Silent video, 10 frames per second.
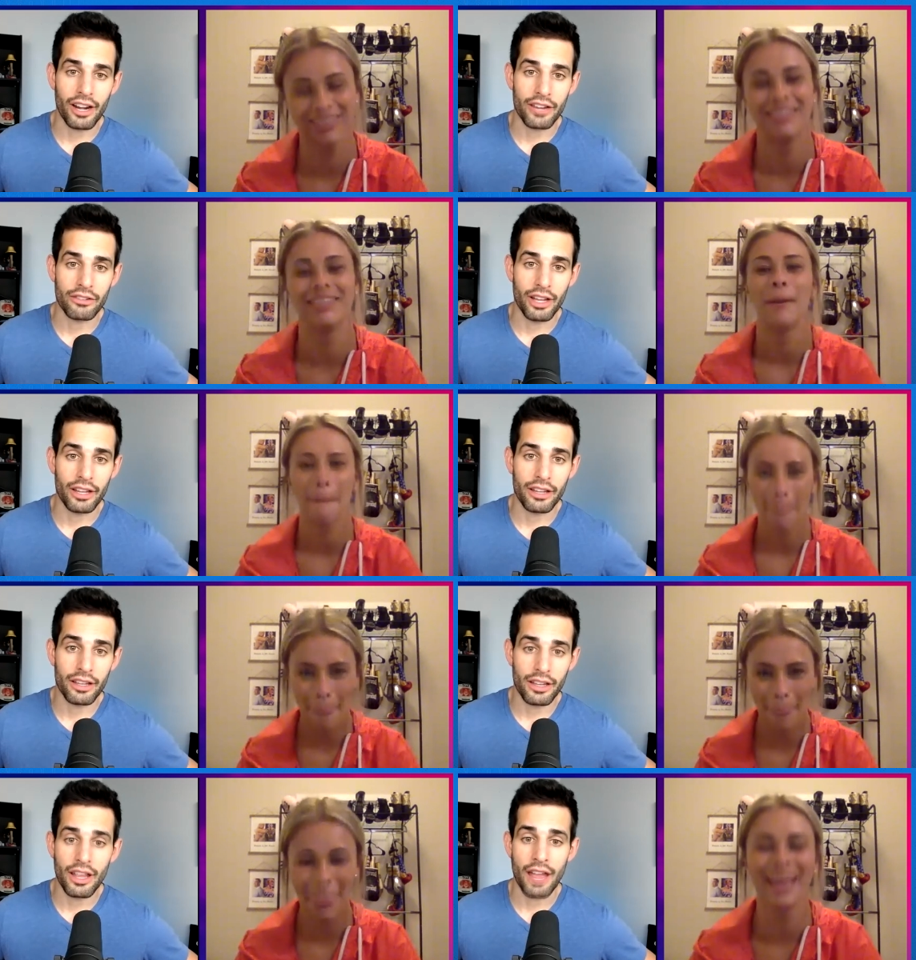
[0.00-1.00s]
Speaker 1: and you're like,
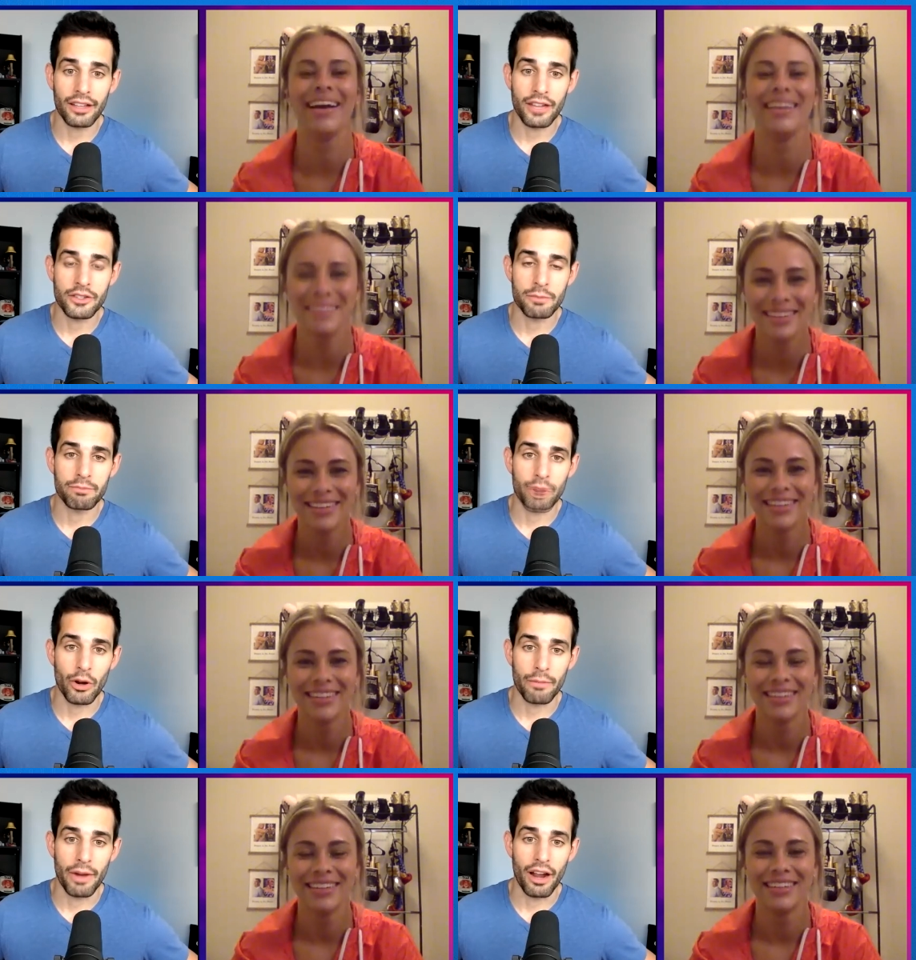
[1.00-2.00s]
yeah, I think I just
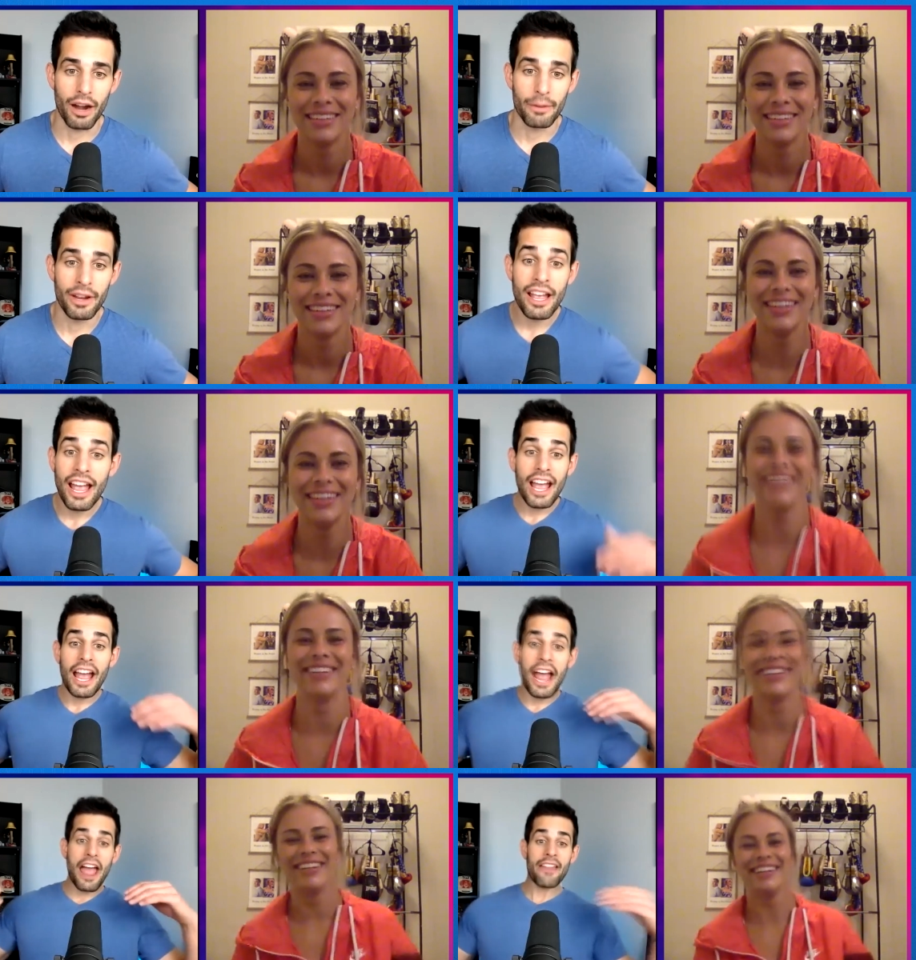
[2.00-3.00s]
broke my arm.
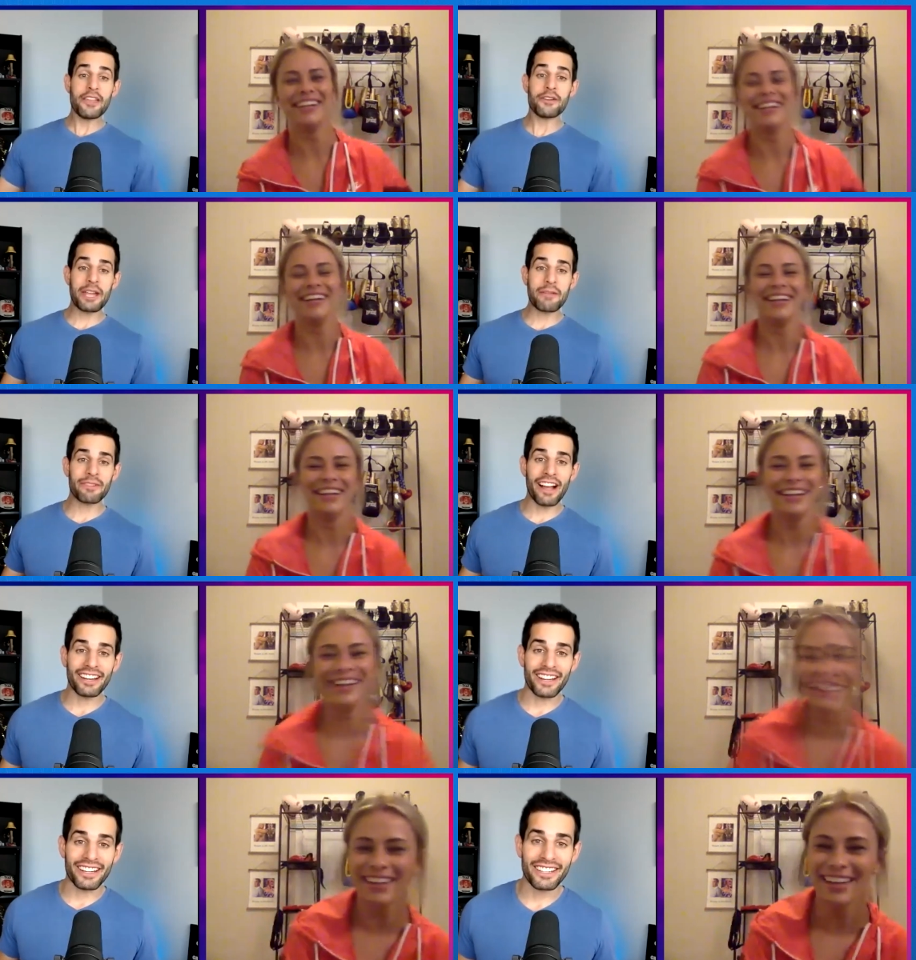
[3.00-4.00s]
And then you keep
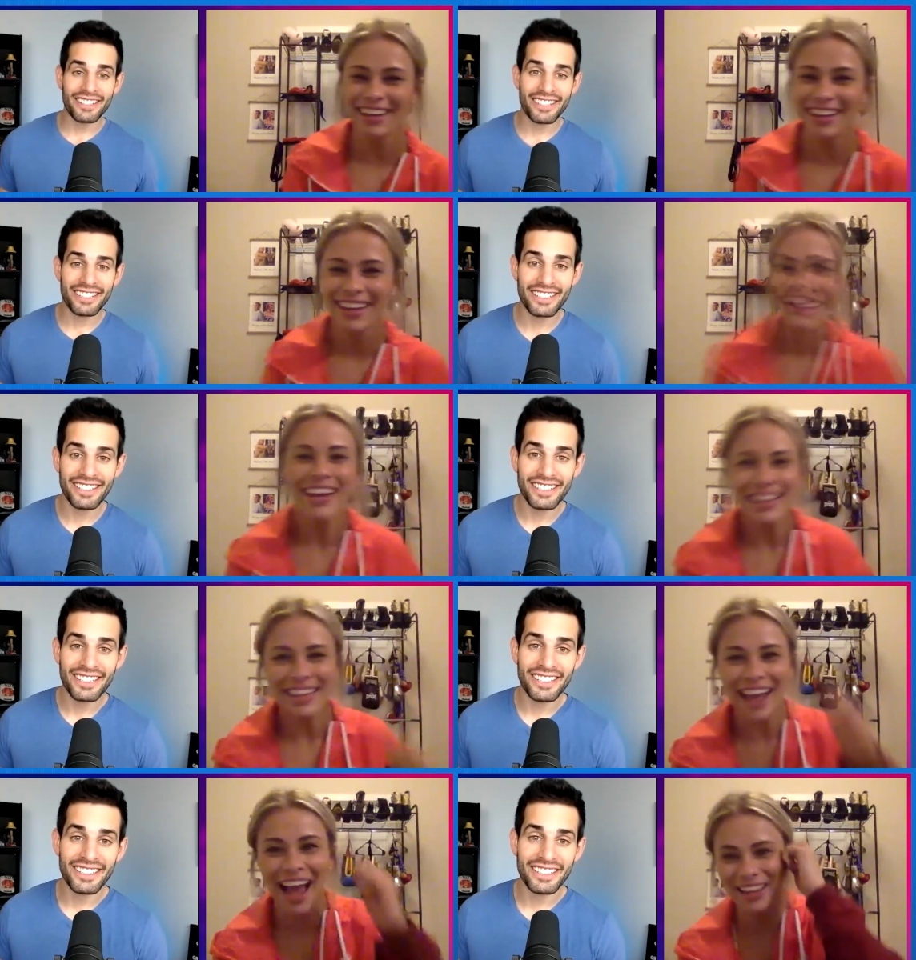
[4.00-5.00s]
fighting.
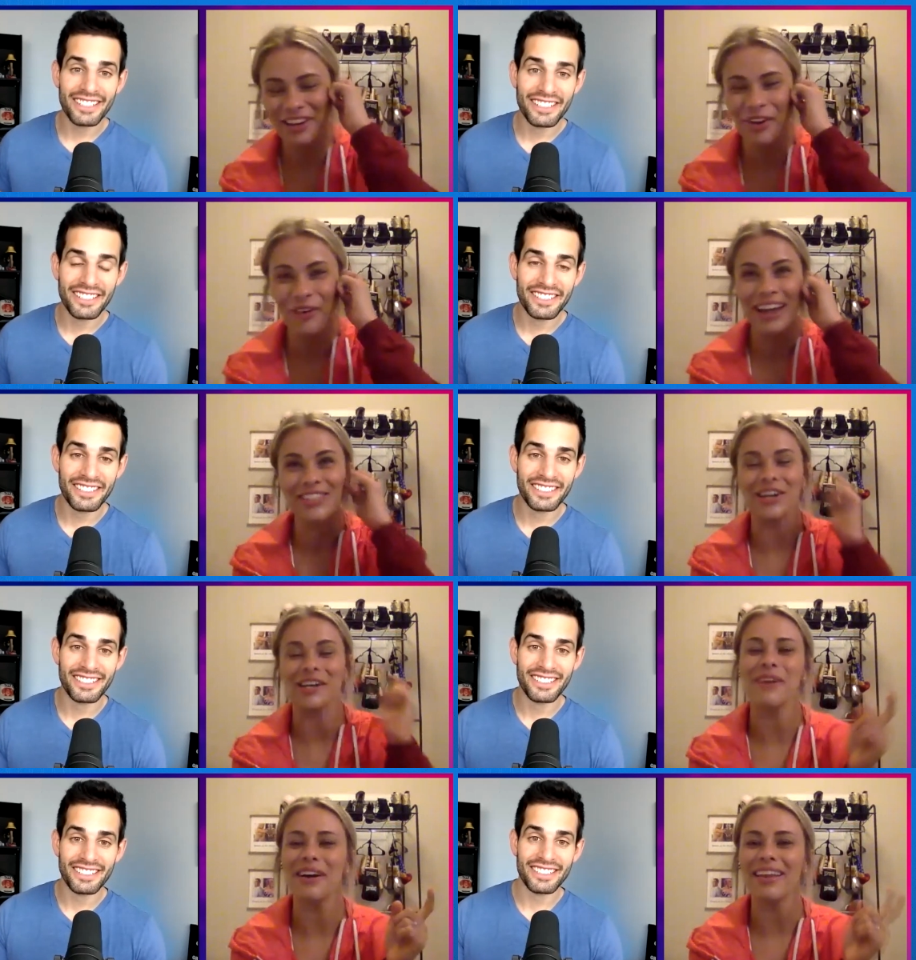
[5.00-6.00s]
Speaker 2: Yeah. You know what? I talk
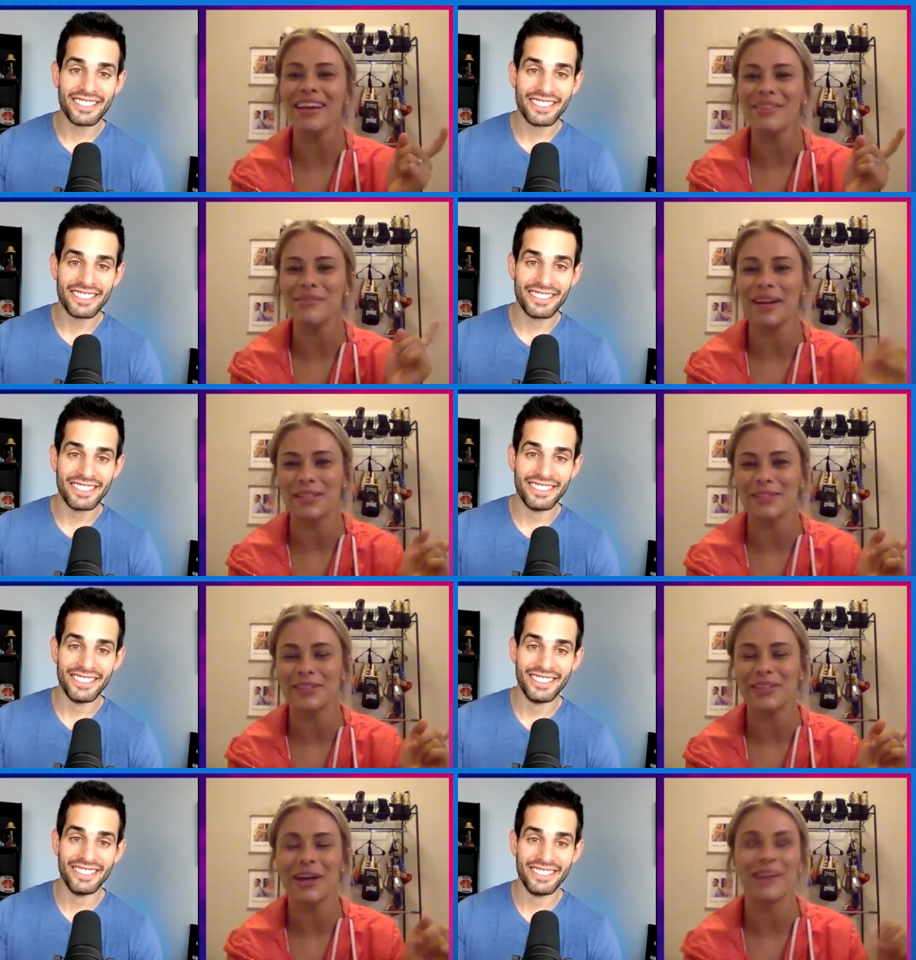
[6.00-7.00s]
about that with my
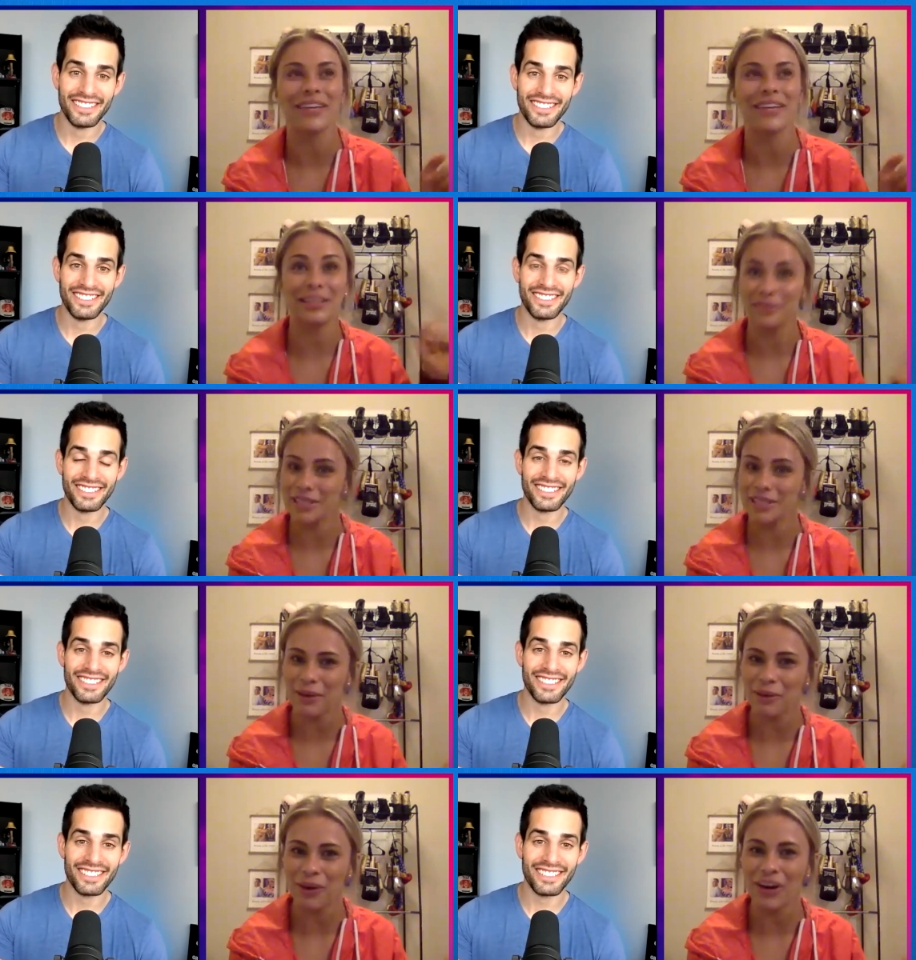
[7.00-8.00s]
husband a lot because he was in
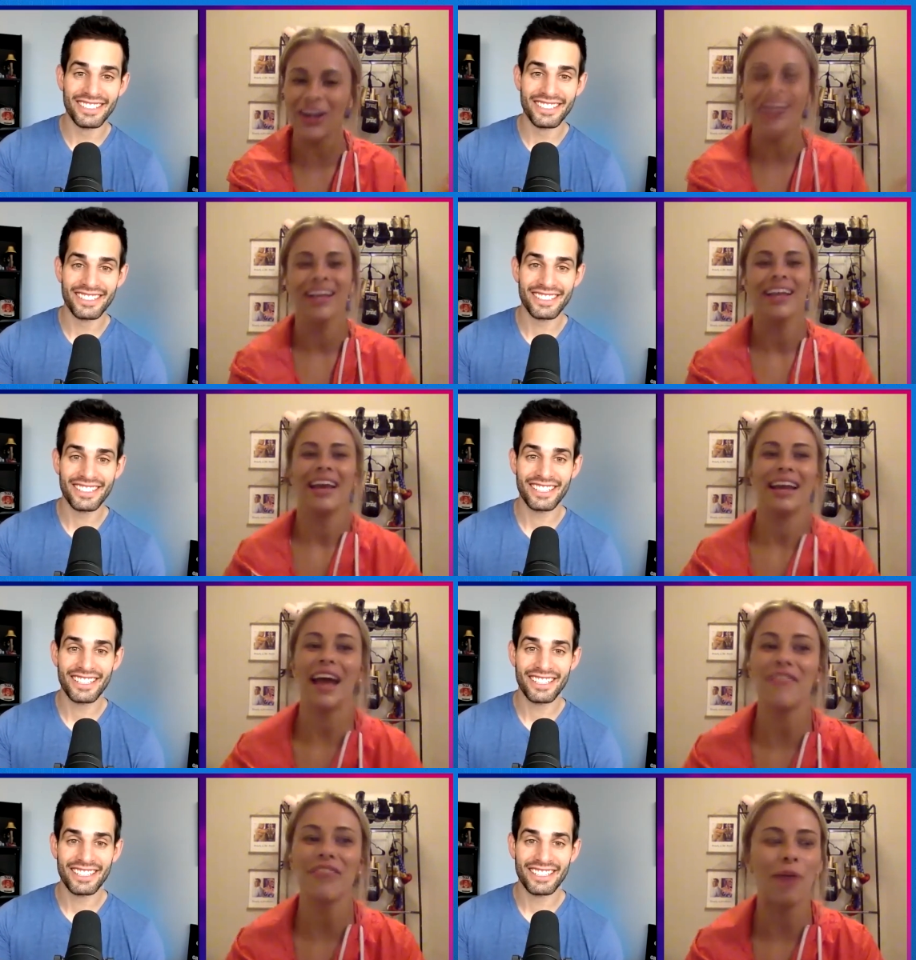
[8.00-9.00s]
my corner, and I
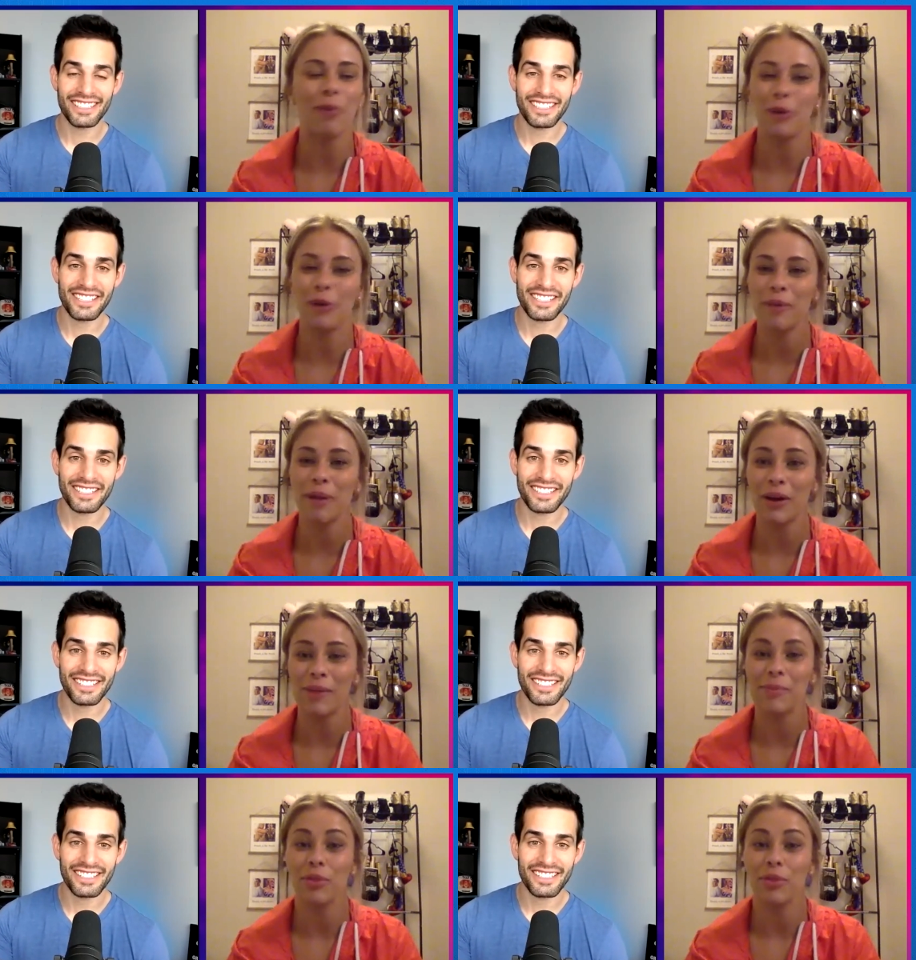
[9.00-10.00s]
have now broken my
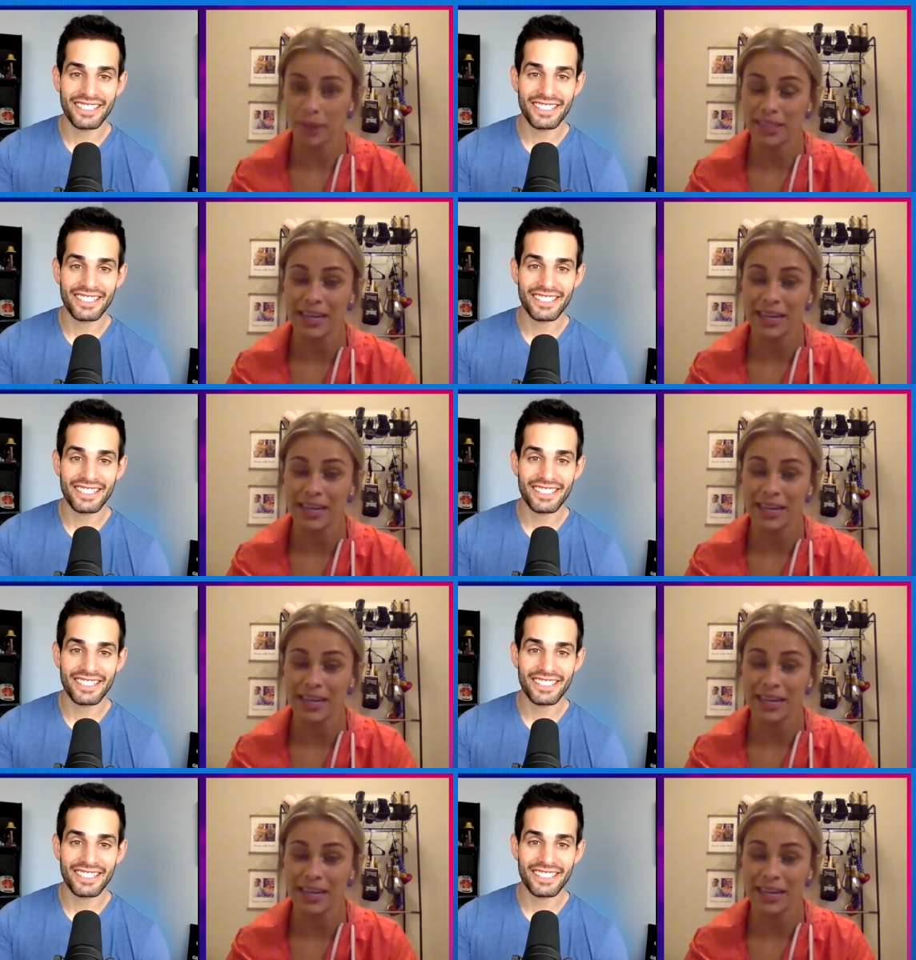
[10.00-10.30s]
arm 3